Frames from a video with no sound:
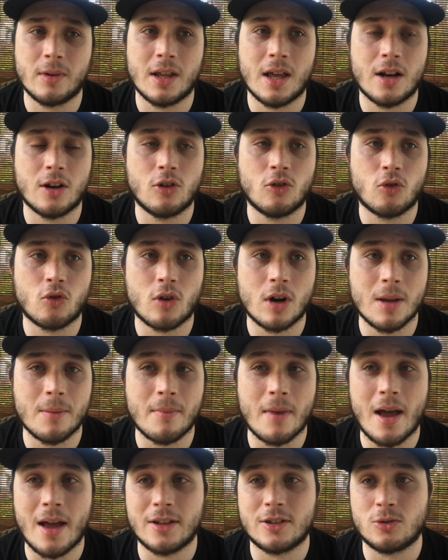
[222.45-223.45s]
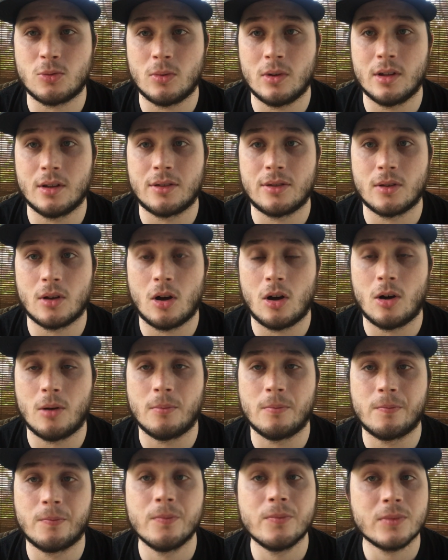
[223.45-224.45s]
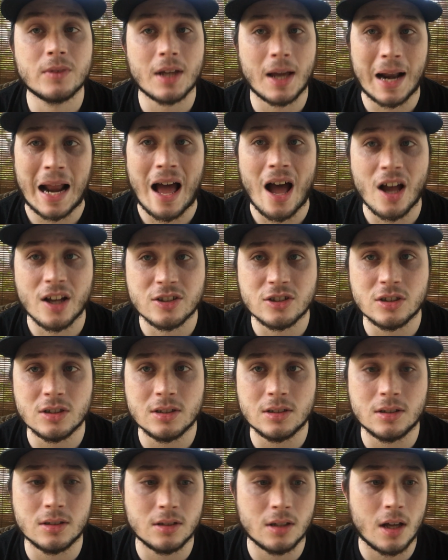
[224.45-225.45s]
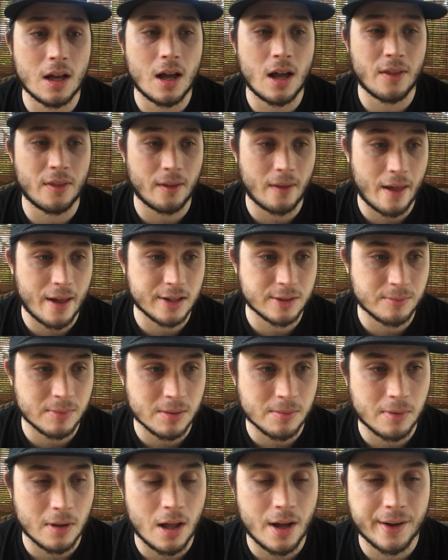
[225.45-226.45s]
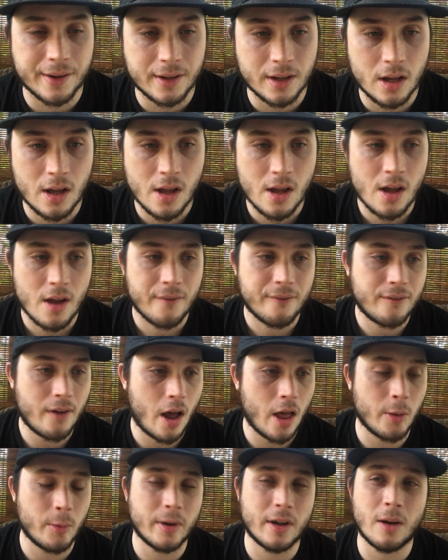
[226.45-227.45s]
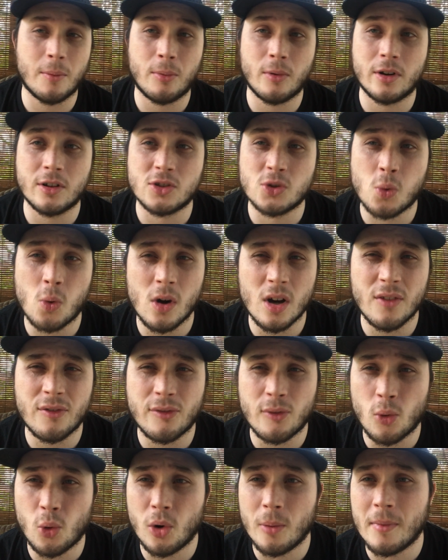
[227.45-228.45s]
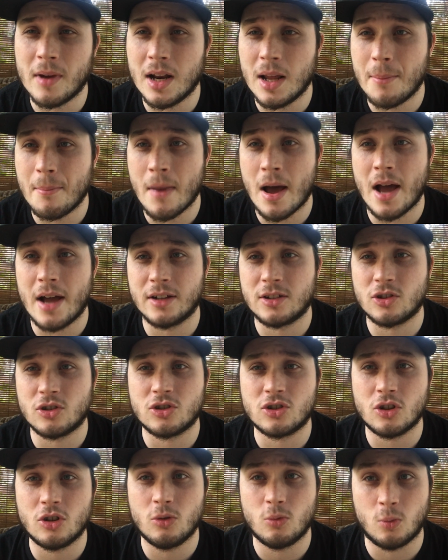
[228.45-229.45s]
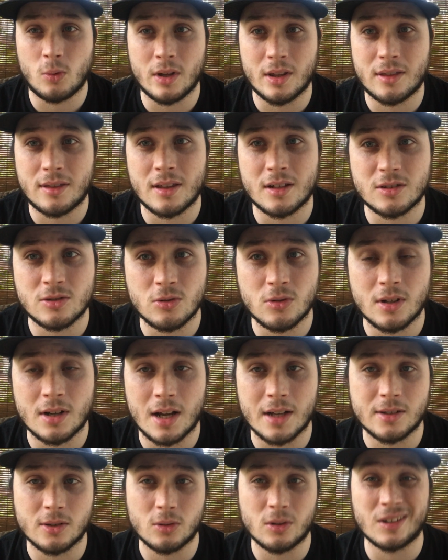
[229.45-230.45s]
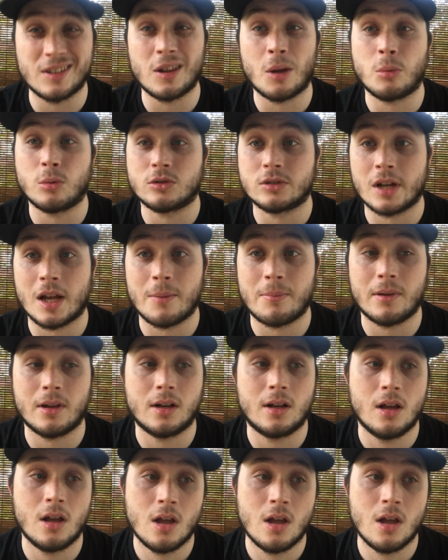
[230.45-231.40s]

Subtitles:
He had a great match with Tanahashi at the last B Block, following up with a 24-minute match or so with Tetsuya Naito, the double champion.